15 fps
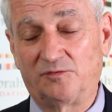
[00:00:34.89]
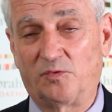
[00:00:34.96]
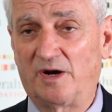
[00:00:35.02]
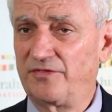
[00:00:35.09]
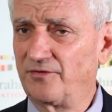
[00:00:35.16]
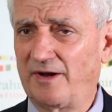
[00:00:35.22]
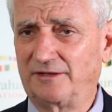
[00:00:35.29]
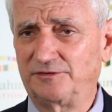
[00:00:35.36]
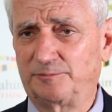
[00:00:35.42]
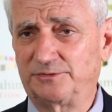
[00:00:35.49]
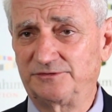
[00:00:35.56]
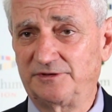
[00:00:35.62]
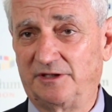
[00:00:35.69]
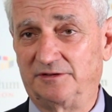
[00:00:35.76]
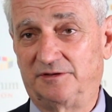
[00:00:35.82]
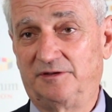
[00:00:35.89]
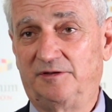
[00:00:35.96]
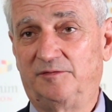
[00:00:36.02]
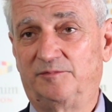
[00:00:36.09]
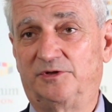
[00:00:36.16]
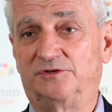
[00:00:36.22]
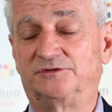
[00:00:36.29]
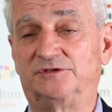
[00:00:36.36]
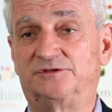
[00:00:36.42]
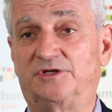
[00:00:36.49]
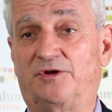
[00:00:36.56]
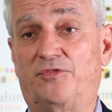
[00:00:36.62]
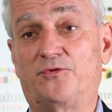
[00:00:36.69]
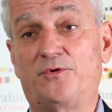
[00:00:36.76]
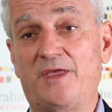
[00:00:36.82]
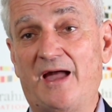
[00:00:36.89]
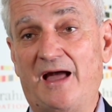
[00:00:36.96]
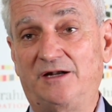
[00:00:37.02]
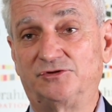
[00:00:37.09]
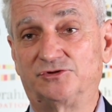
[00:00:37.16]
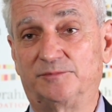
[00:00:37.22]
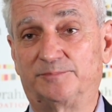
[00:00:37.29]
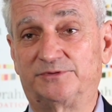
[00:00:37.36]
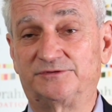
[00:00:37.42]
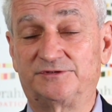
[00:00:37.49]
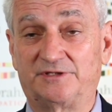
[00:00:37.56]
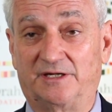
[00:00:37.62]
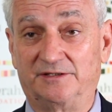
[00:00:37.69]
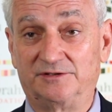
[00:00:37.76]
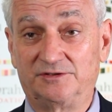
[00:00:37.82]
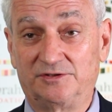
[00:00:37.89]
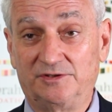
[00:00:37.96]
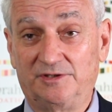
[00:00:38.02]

Why 300%? Because it's a 300%